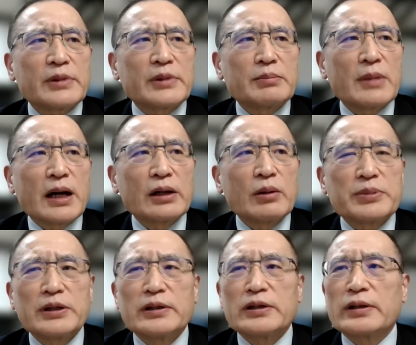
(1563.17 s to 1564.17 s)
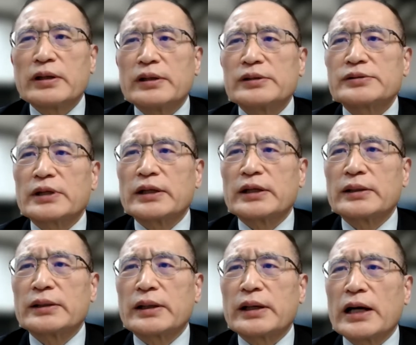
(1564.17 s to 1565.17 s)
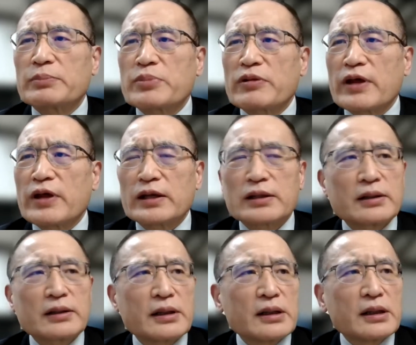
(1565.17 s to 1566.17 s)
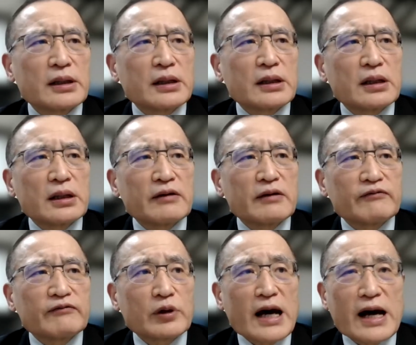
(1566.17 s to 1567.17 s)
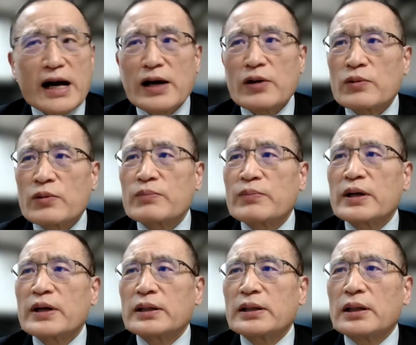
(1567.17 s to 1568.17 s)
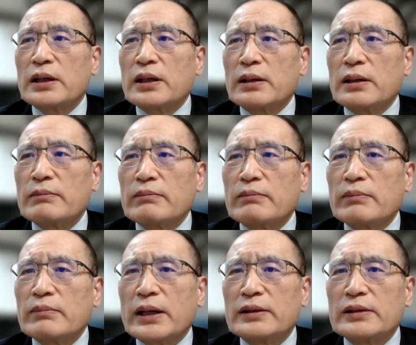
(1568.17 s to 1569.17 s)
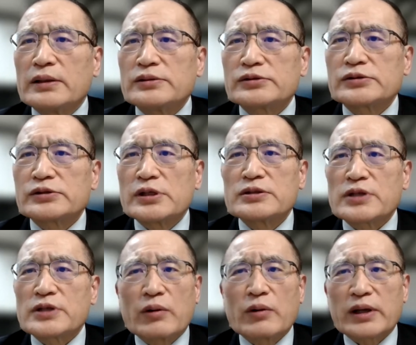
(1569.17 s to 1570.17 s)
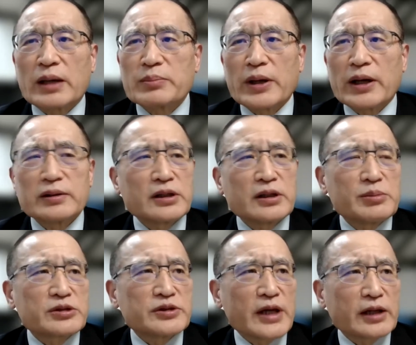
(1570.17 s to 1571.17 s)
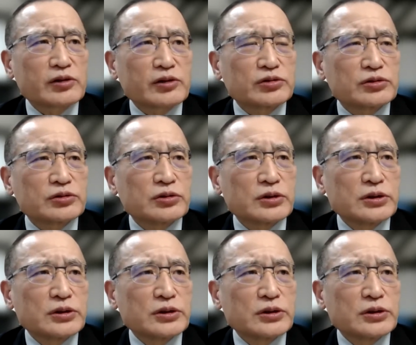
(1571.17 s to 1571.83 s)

in my opinion, is a, uh, hypothetical uh, for now. Um, and uh, since our campaign team is yet to